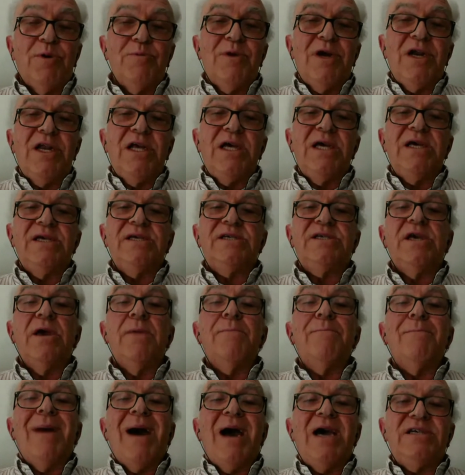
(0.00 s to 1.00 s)
in a
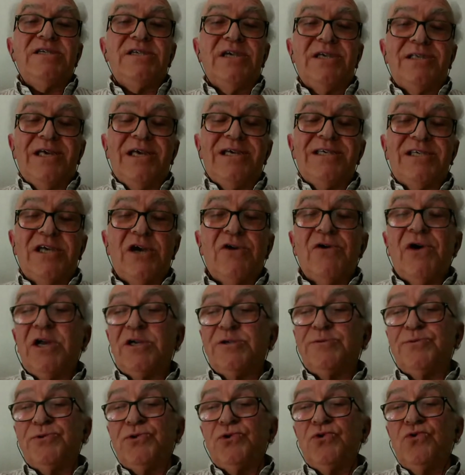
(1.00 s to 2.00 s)
more frontal
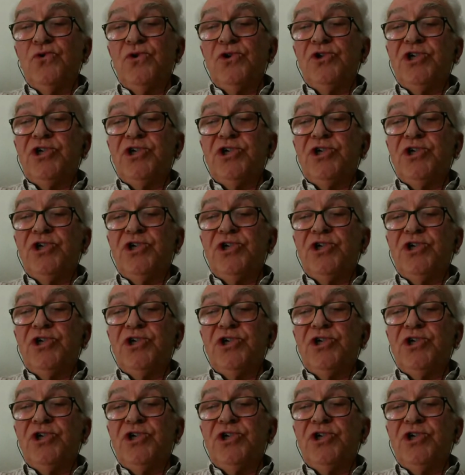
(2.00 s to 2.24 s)
way,